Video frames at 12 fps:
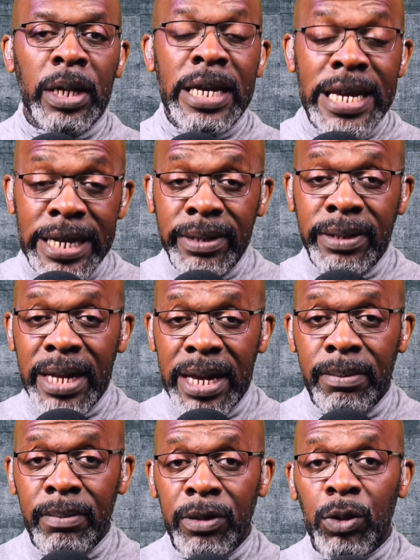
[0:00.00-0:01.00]

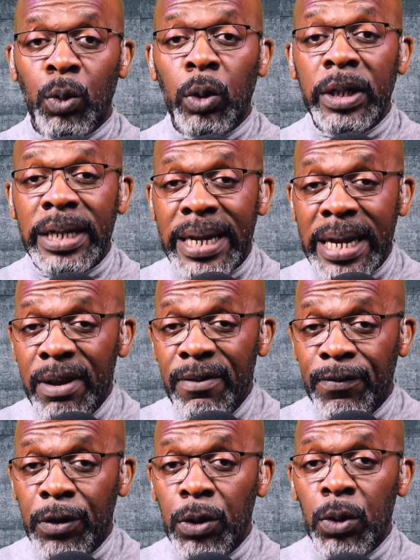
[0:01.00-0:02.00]
eSIMs will
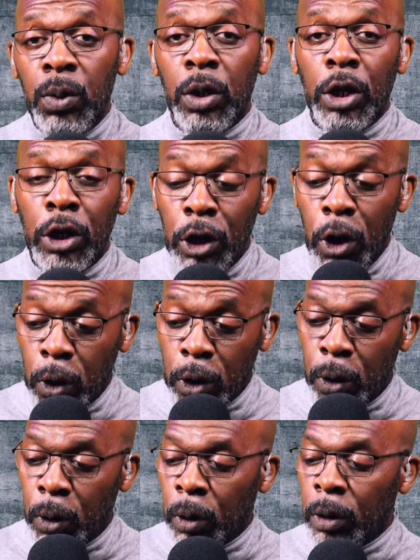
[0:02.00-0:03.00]
give you
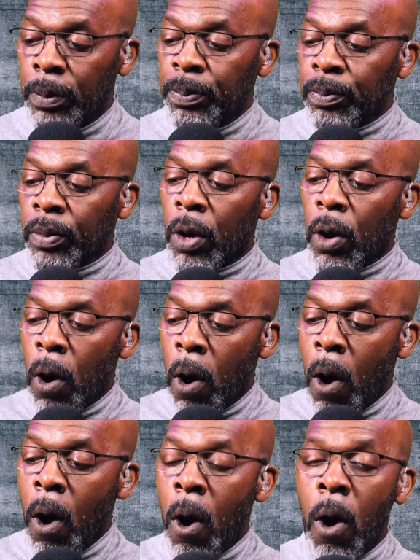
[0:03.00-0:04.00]
local
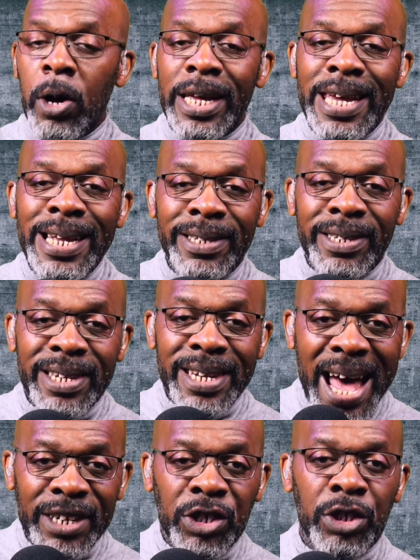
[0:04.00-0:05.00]
or
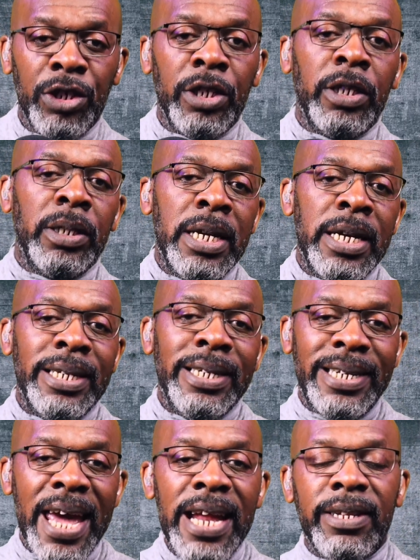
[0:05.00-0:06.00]
international
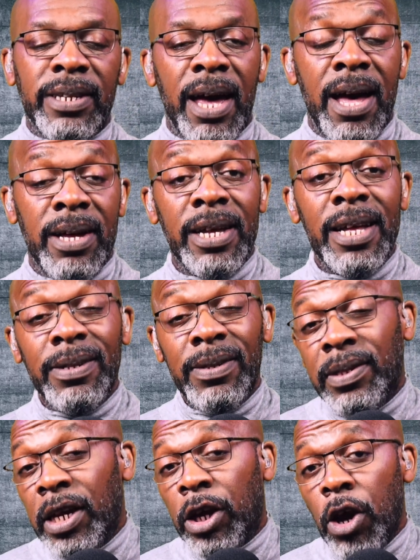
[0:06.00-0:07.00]
data
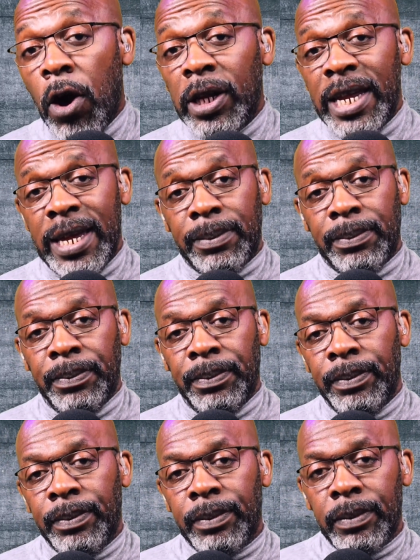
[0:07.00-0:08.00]
securely.
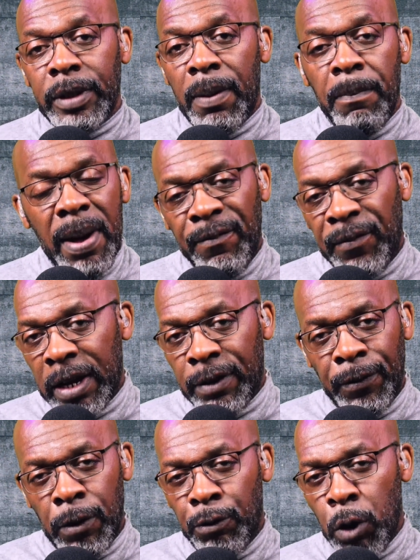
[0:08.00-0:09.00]
Perfect
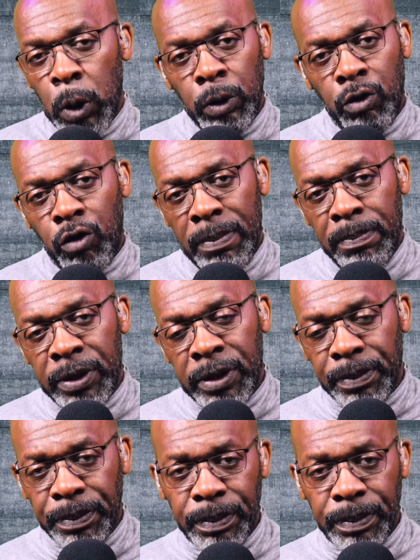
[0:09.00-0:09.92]
for road trips